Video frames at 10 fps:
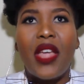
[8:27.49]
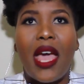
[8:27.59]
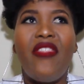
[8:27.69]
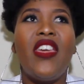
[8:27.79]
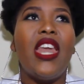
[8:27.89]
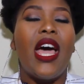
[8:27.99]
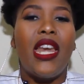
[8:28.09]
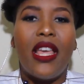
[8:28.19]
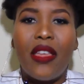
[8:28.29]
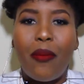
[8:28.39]
And then
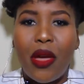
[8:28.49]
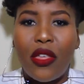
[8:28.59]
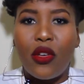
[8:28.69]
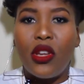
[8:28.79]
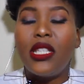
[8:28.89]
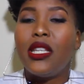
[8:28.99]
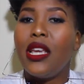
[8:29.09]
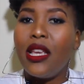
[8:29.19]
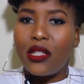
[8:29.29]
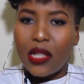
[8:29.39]
another method
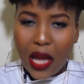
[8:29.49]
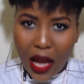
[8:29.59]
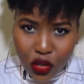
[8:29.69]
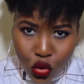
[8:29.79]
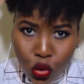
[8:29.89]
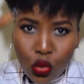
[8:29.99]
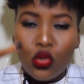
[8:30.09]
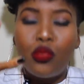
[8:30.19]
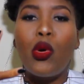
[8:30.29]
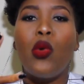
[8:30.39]
is, as you
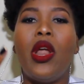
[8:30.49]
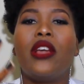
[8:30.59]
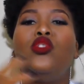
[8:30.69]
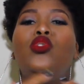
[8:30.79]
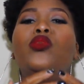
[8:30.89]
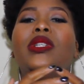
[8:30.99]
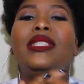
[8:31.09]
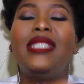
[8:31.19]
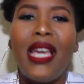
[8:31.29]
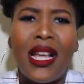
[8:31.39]
use products, you will
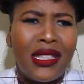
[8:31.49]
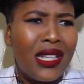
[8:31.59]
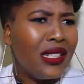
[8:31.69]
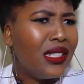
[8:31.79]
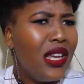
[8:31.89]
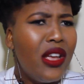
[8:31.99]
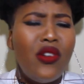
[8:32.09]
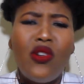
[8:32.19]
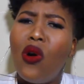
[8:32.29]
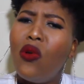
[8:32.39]
tell that,
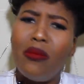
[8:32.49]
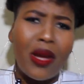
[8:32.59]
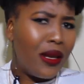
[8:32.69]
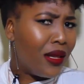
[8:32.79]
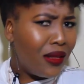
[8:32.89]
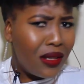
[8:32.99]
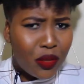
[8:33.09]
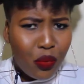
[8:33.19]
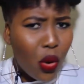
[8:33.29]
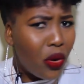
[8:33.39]
no man, this
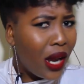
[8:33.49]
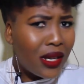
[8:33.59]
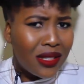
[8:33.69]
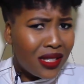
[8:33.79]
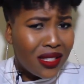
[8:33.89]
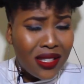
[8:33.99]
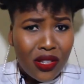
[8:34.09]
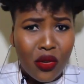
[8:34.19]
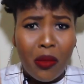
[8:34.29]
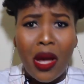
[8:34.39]
product is just
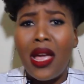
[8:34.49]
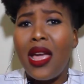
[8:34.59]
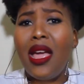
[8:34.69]
sitting on my hair.